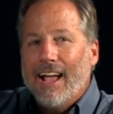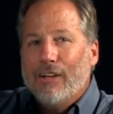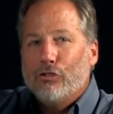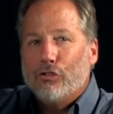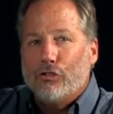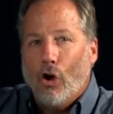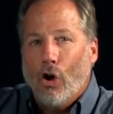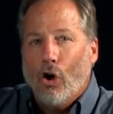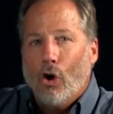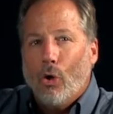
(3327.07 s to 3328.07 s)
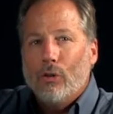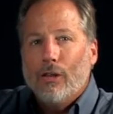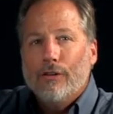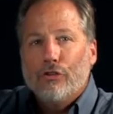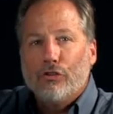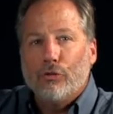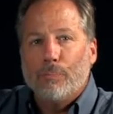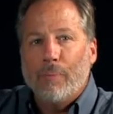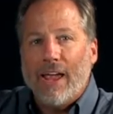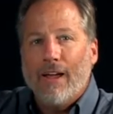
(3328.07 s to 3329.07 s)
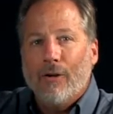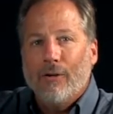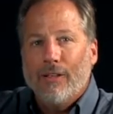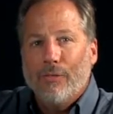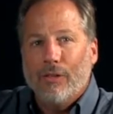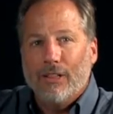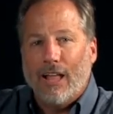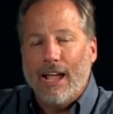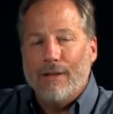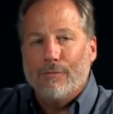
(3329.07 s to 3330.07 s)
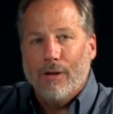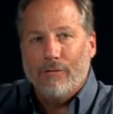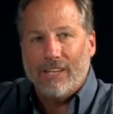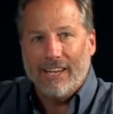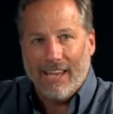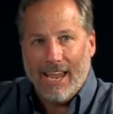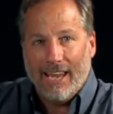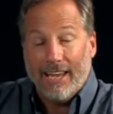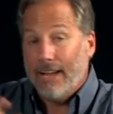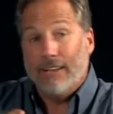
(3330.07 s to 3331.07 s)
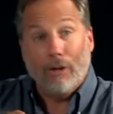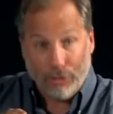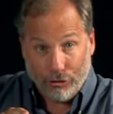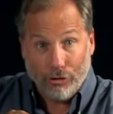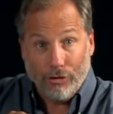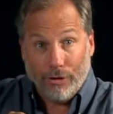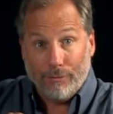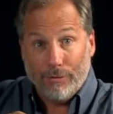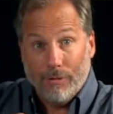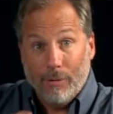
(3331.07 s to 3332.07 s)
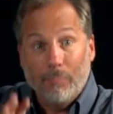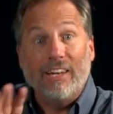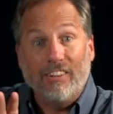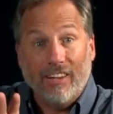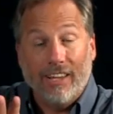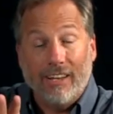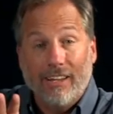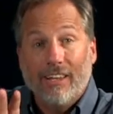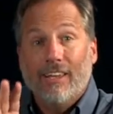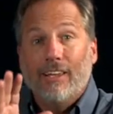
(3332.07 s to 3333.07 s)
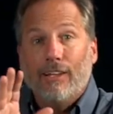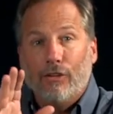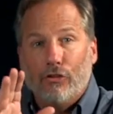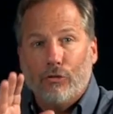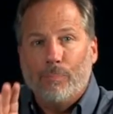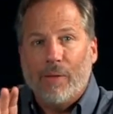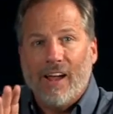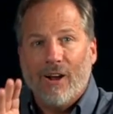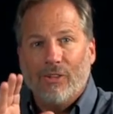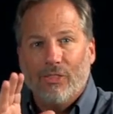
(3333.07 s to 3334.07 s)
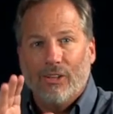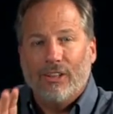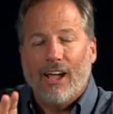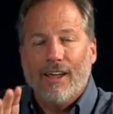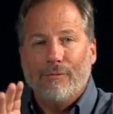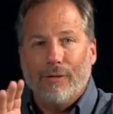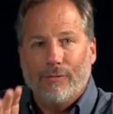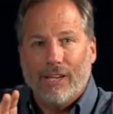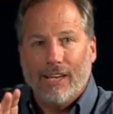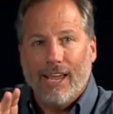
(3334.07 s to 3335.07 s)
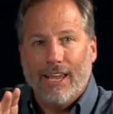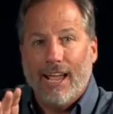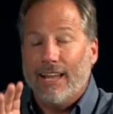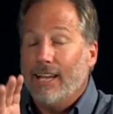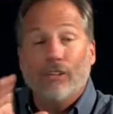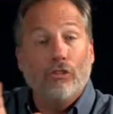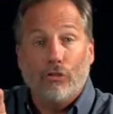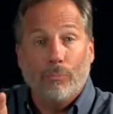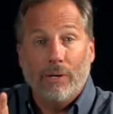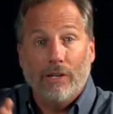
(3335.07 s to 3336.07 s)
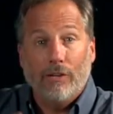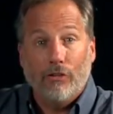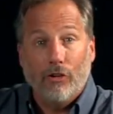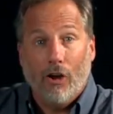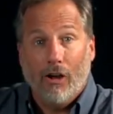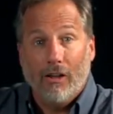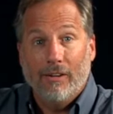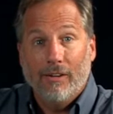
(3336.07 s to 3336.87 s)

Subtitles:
Saul spared the life of King Agag. Now, he shouldn't have, but he did. He spared the life of King Agag in disobedience to God.